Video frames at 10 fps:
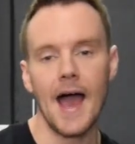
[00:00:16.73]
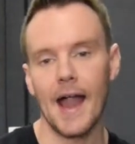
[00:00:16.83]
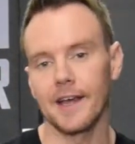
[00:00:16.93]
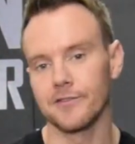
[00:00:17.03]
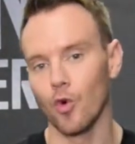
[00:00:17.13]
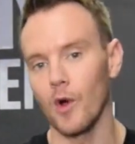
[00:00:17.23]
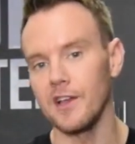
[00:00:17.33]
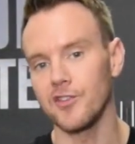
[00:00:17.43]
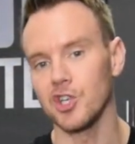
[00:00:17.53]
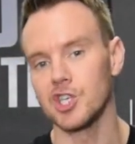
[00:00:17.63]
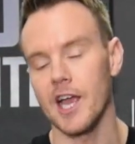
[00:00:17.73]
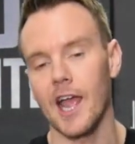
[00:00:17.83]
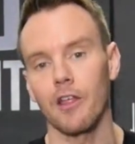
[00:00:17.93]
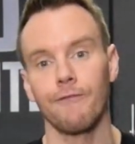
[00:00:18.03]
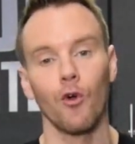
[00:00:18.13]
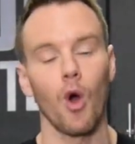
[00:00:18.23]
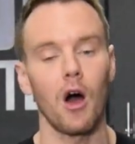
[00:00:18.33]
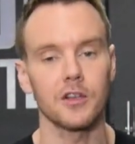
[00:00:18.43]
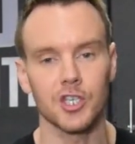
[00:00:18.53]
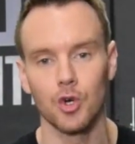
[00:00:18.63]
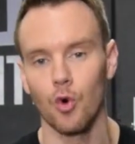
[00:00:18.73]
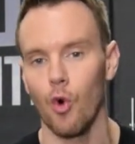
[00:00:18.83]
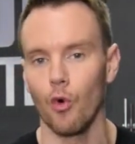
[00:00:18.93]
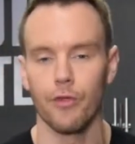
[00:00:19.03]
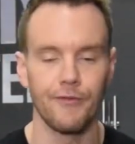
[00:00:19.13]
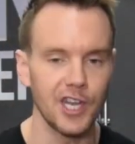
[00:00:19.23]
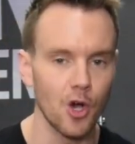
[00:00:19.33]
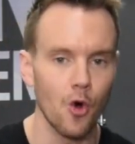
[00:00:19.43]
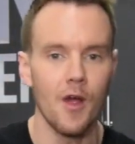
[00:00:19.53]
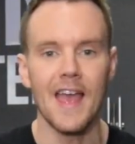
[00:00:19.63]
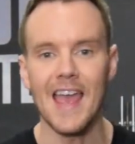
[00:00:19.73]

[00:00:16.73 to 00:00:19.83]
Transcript: And as always, you can check out the full article, all of the video,